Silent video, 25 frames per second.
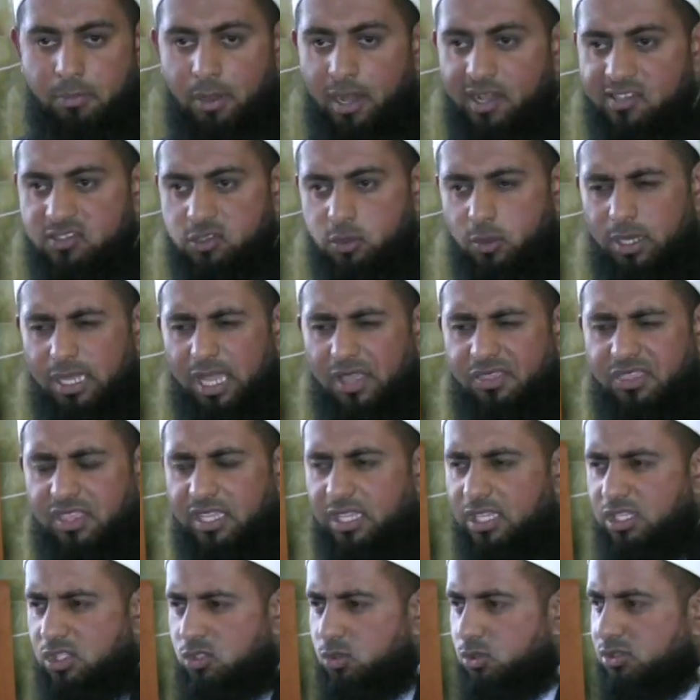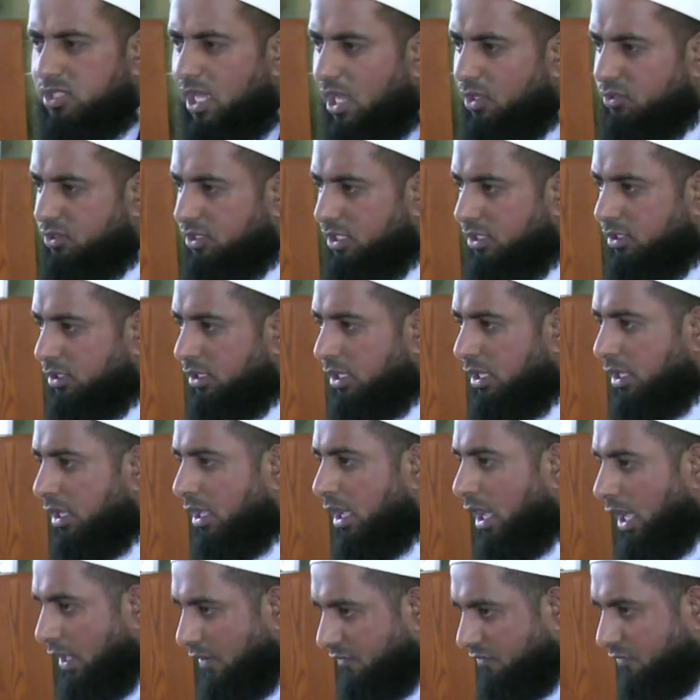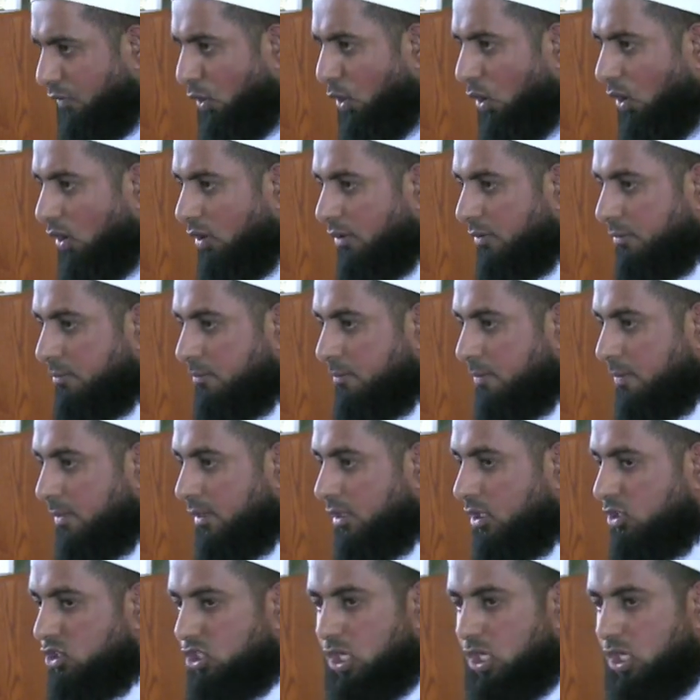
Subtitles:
passed away I think in 2004.